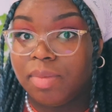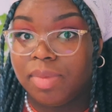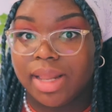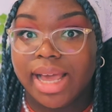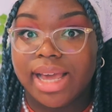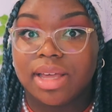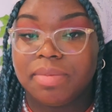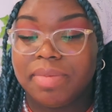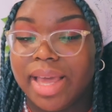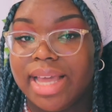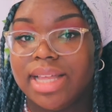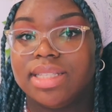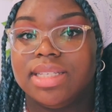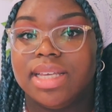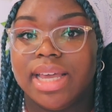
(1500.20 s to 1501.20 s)
black
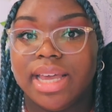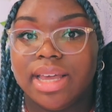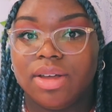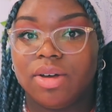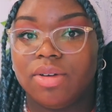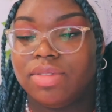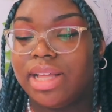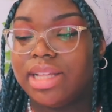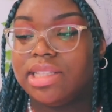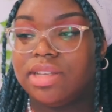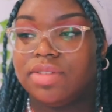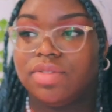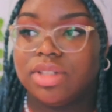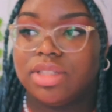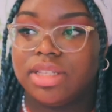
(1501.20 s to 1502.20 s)
painting of like
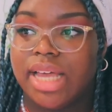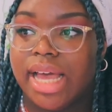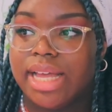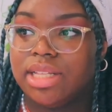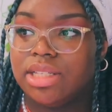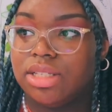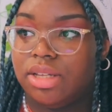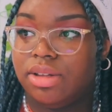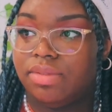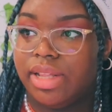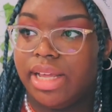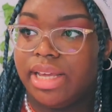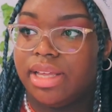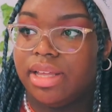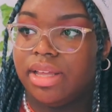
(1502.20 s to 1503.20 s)
different kinds of
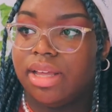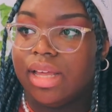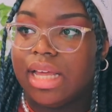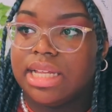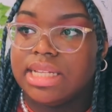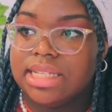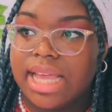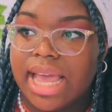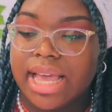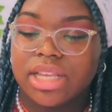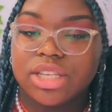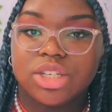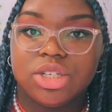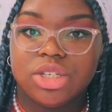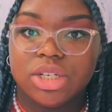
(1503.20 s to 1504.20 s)
like
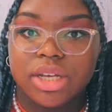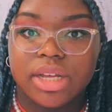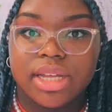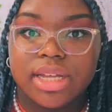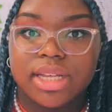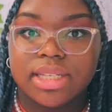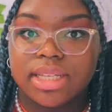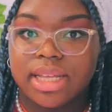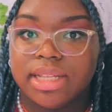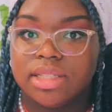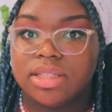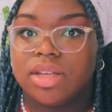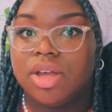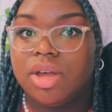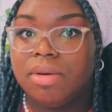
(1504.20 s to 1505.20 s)
textures
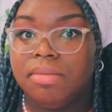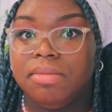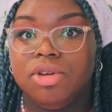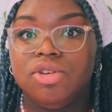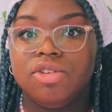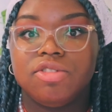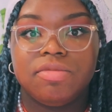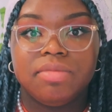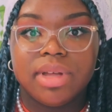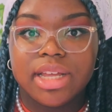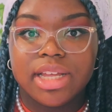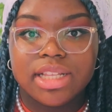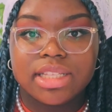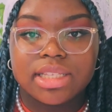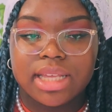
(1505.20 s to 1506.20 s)
and
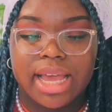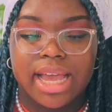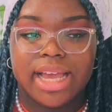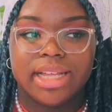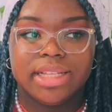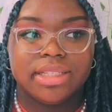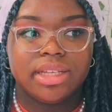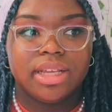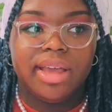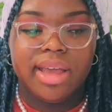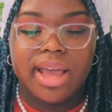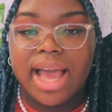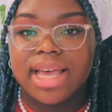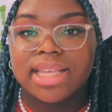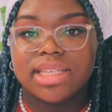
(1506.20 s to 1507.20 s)
movements and it
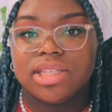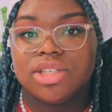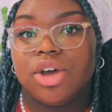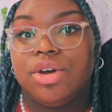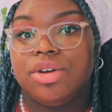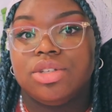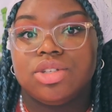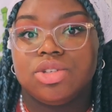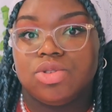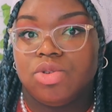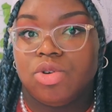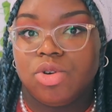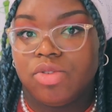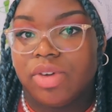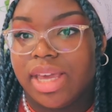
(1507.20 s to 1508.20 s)
has its own
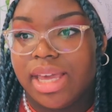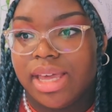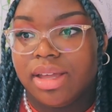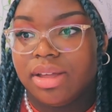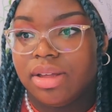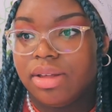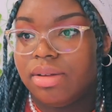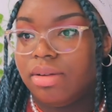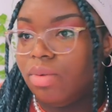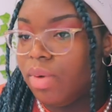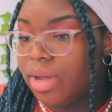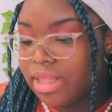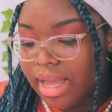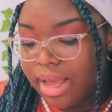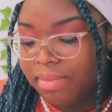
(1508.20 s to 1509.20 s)
story,
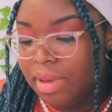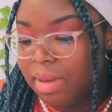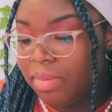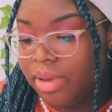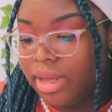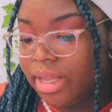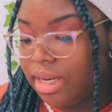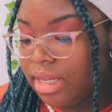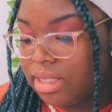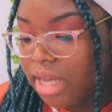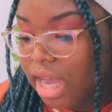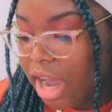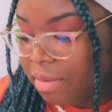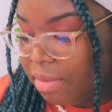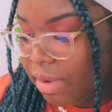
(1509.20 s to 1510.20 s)
one that people can
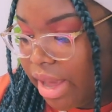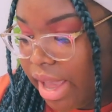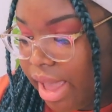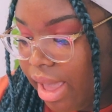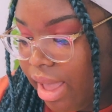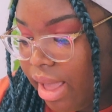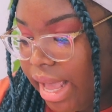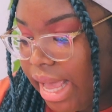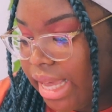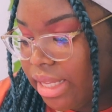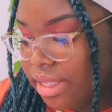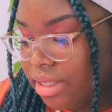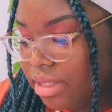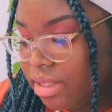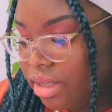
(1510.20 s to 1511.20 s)
interpret
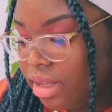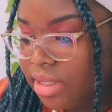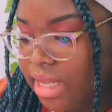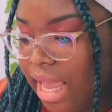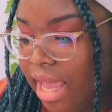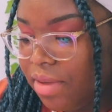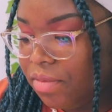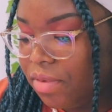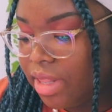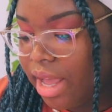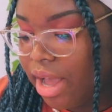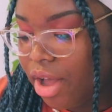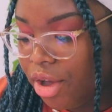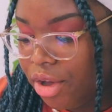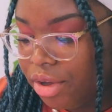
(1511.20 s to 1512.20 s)
and take for
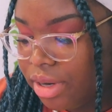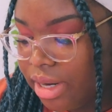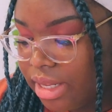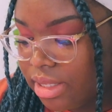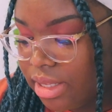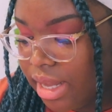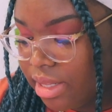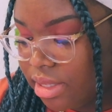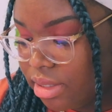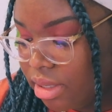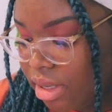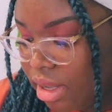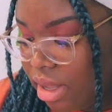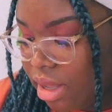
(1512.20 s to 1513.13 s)
their own and, and